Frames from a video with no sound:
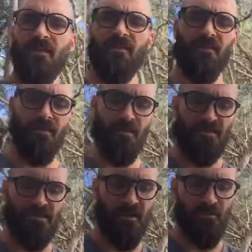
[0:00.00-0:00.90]
The
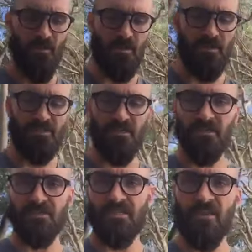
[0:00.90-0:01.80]
second one is the
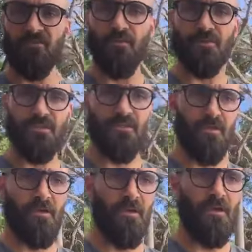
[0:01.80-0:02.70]
sacral, which is
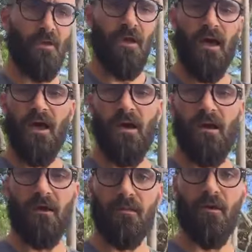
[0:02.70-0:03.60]
the
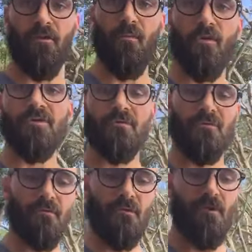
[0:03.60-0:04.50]
lower emotional.